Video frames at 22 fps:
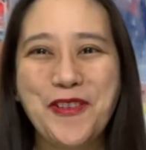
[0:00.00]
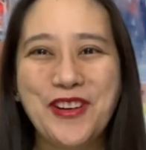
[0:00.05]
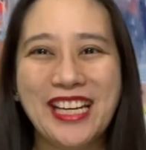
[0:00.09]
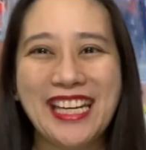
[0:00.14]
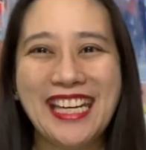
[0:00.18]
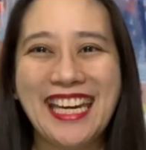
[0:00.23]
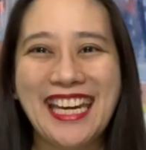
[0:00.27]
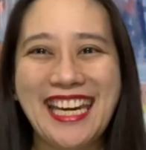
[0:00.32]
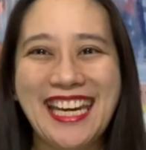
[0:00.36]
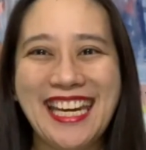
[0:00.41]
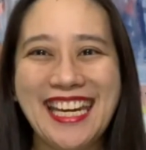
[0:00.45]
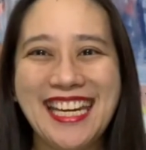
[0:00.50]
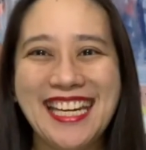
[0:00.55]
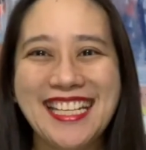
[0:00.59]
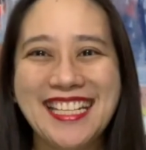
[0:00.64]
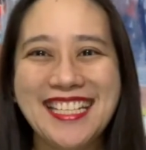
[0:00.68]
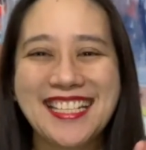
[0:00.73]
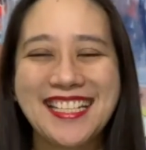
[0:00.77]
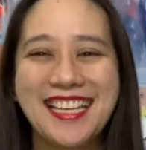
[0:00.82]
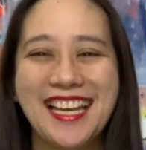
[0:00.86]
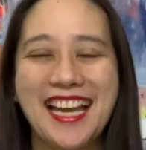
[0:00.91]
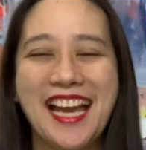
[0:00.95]

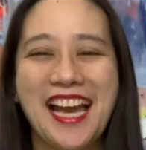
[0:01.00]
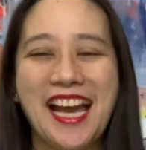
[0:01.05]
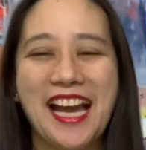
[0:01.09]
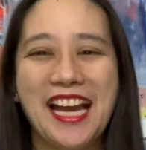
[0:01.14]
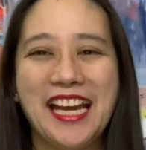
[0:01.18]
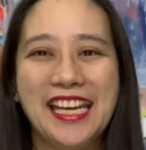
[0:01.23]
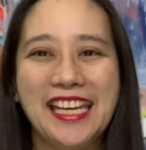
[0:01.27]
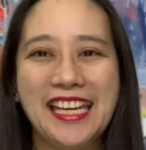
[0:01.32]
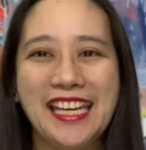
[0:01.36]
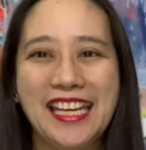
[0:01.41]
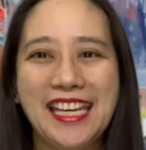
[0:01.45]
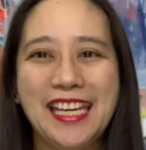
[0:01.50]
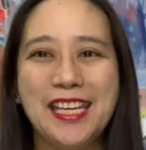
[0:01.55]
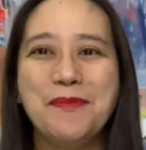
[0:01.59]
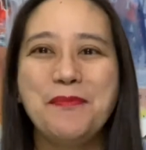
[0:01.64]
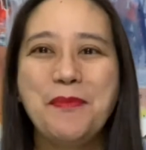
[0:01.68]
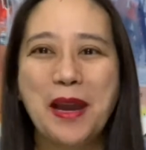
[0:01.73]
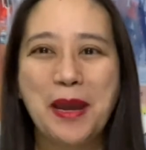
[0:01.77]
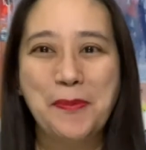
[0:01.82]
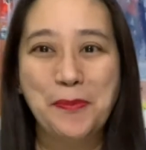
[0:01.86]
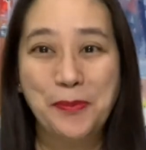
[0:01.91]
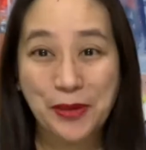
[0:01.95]
is, in
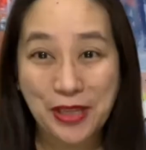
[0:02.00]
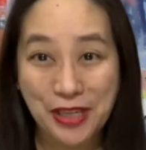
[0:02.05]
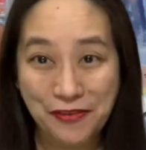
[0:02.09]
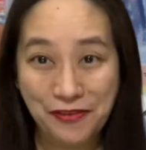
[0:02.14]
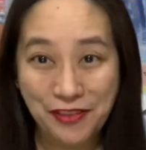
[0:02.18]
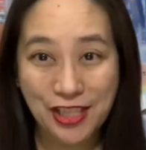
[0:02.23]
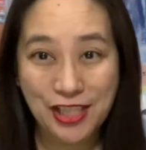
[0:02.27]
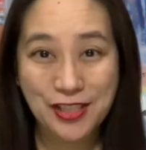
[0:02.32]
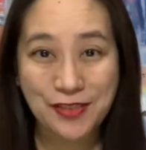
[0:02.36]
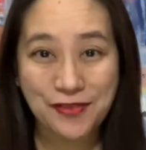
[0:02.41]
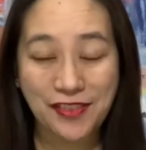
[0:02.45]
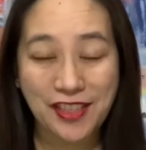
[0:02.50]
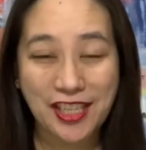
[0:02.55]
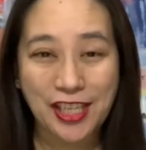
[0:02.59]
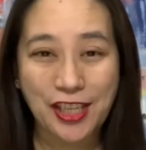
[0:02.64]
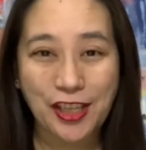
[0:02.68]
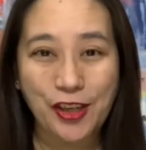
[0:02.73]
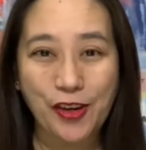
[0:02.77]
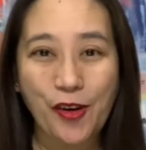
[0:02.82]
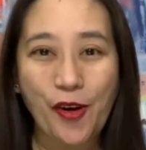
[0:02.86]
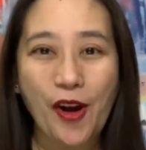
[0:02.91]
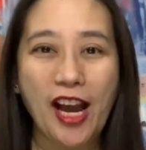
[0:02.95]
my previous
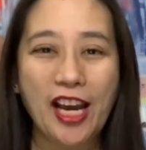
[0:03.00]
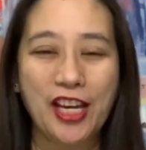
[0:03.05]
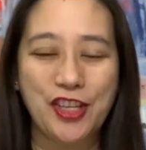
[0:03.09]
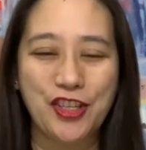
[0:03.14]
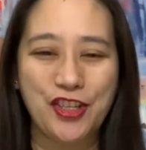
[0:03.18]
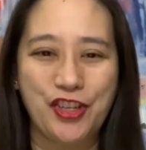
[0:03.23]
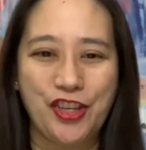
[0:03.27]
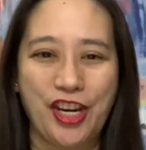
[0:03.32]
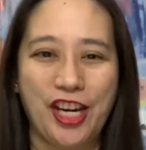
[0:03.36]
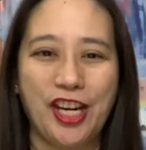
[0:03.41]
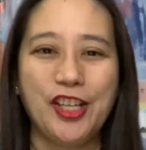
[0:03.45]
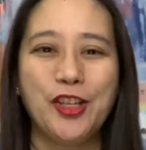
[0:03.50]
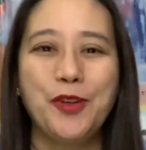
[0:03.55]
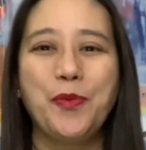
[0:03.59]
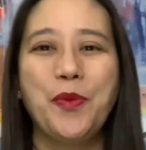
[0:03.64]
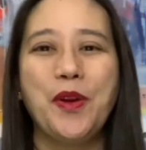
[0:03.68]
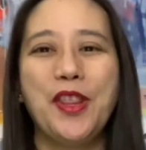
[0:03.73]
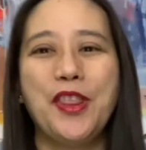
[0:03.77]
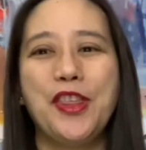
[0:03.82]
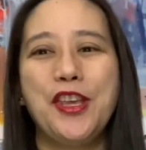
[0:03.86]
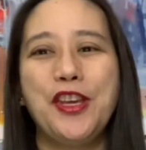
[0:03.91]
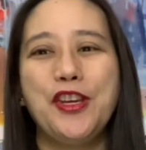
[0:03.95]
video, I shared
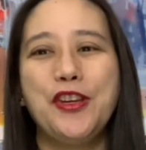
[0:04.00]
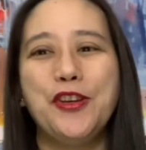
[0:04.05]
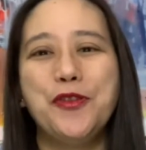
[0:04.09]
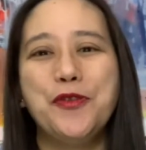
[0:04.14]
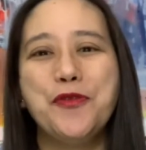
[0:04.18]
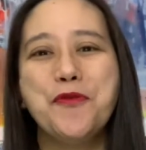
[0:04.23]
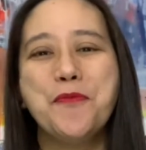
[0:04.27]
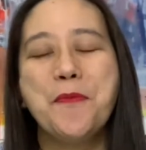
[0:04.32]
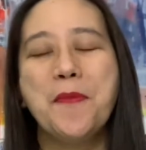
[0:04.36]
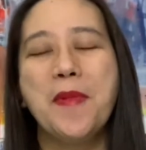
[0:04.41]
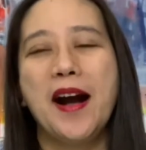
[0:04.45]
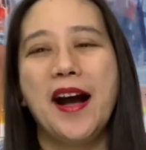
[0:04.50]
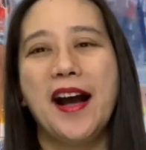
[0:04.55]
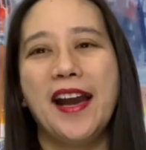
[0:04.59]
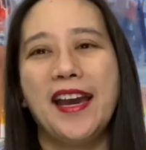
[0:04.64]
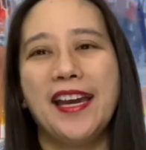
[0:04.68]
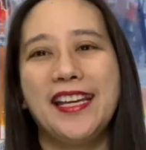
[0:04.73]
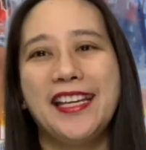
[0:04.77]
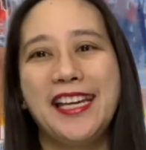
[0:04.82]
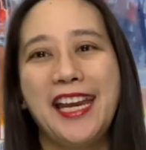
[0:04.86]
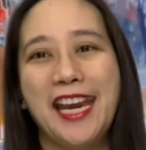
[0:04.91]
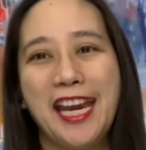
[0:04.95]
with you my
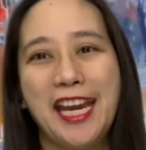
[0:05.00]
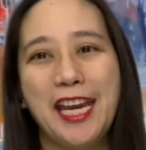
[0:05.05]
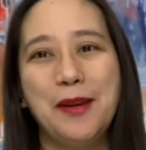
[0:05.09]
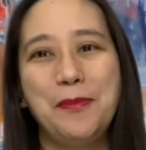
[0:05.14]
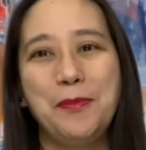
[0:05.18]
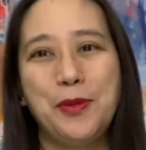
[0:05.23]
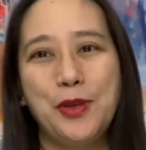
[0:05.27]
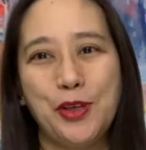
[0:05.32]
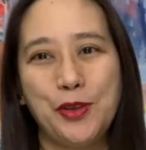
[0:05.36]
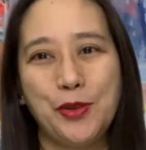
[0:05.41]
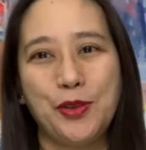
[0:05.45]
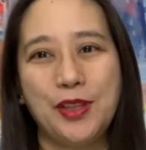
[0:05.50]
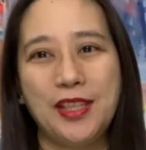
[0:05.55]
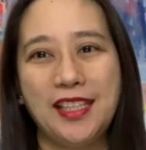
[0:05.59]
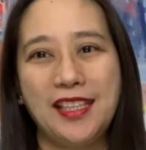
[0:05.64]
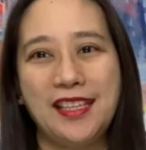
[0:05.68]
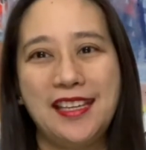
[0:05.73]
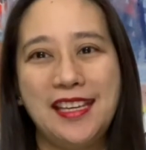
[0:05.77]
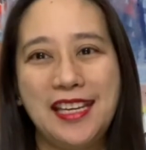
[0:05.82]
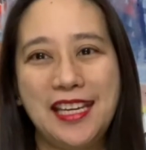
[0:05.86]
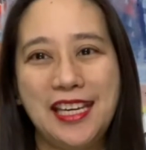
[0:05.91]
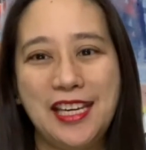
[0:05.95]

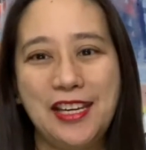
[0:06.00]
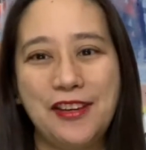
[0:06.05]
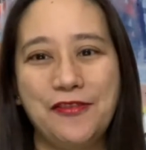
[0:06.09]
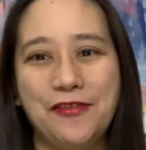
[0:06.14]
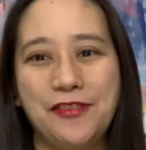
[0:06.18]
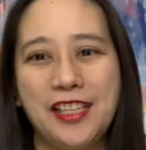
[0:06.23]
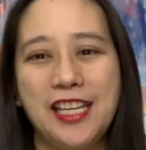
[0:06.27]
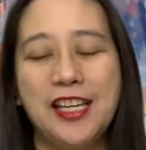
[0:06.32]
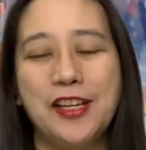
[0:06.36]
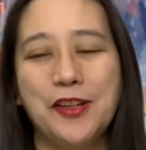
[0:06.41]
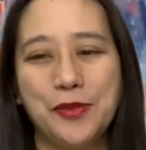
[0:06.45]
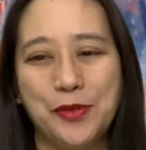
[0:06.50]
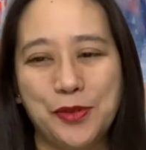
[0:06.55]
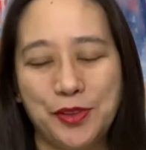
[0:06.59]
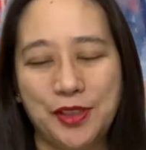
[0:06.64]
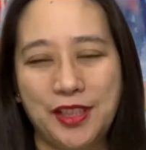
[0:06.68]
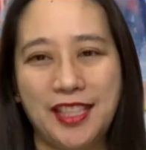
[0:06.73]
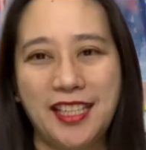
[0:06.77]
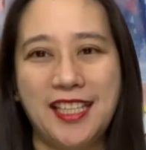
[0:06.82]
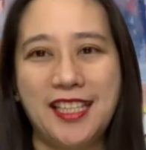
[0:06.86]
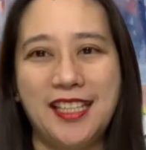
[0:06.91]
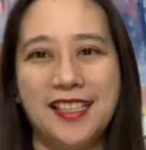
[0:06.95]
K-beauty evening
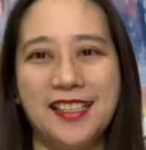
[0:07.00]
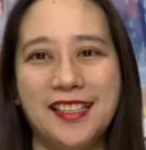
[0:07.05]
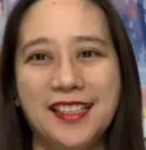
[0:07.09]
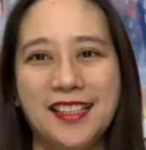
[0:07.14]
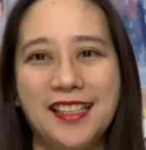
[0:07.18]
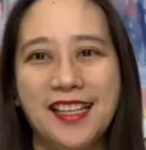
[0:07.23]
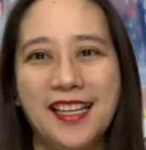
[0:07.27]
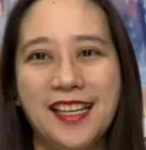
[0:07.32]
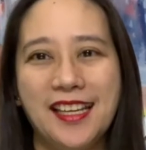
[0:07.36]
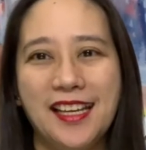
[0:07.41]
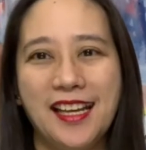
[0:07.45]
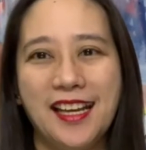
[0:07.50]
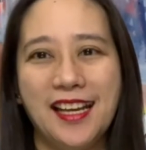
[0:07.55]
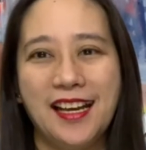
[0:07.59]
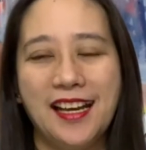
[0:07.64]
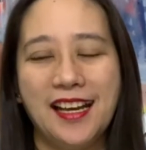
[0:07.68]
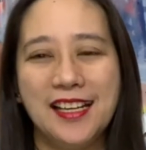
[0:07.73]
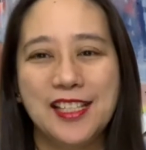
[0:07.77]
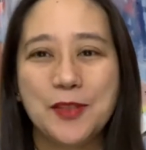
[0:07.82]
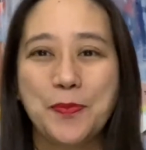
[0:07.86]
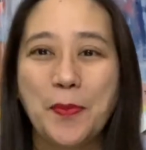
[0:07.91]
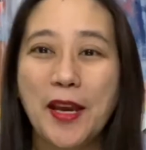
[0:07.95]
routine.
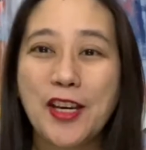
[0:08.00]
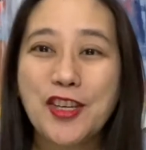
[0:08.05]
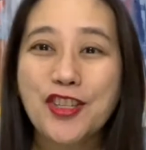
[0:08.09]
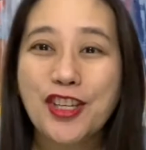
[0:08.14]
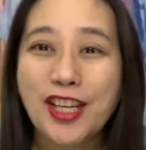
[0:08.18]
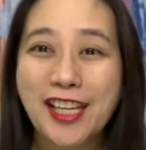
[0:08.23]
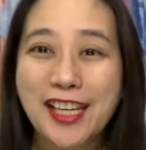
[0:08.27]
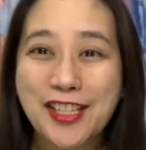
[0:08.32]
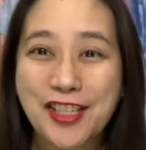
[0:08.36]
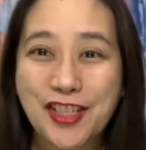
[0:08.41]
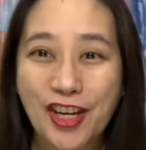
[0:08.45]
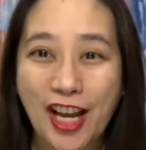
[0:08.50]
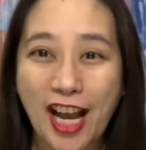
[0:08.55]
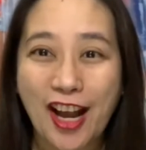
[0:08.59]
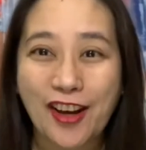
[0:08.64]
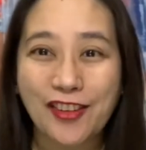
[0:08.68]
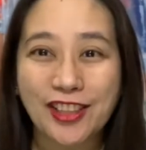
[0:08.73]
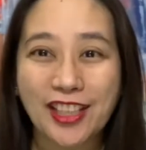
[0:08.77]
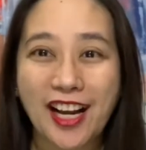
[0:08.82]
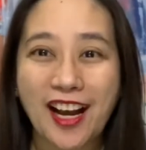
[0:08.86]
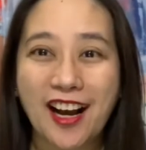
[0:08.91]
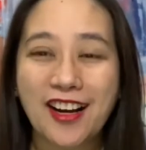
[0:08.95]
Special
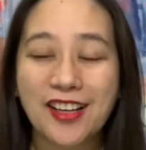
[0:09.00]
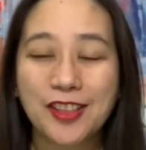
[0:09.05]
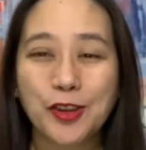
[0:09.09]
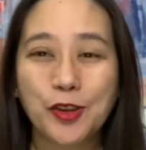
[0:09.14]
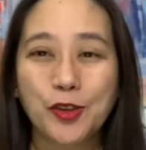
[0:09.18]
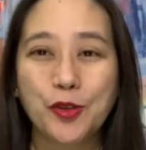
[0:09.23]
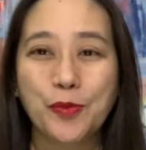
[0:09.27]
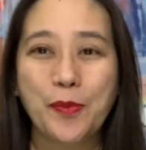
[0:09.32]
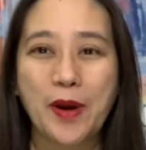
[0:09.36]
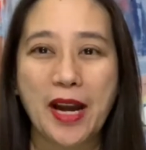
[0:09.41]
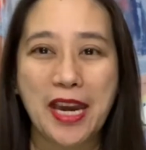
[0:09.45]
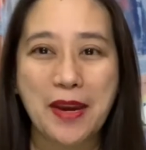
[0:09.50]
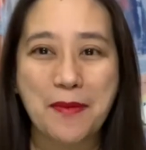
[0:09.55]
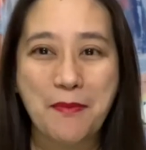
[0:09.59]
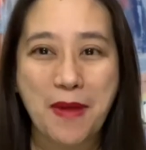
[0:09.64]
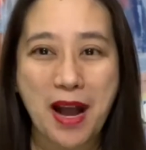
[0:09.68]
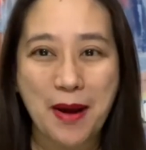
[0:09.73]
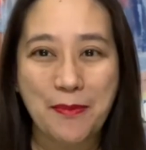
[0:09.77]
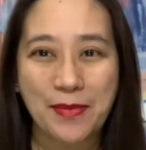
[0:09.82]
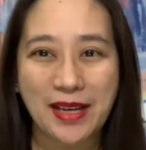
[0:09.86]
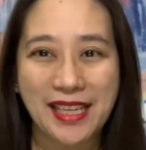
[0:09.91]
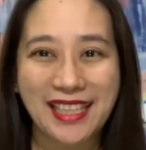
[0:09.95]
shout out to my
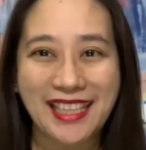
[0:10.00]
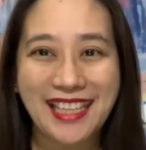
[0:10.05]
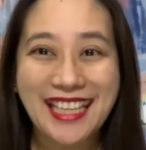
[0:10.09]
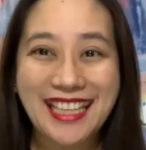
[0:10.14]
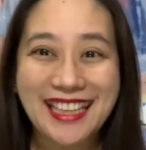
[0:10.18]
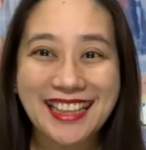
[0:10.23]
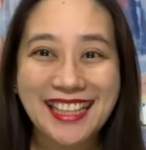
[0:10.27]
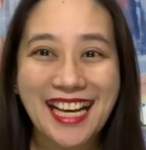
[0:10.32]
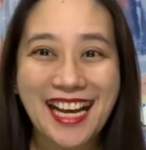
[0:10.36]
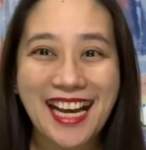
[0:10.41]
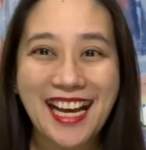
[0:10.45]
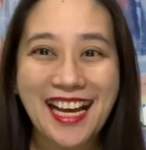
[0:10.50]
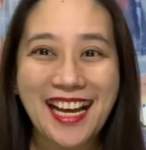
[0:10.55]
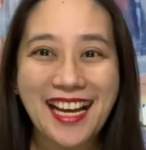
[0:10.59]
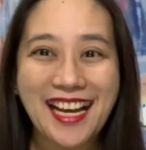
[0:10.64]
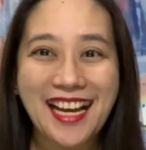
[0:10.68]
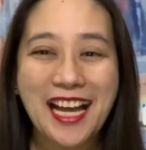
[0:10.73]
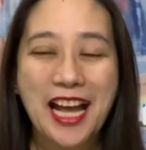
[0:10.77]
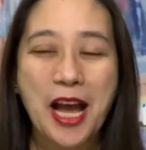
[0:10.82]
Mama Lita,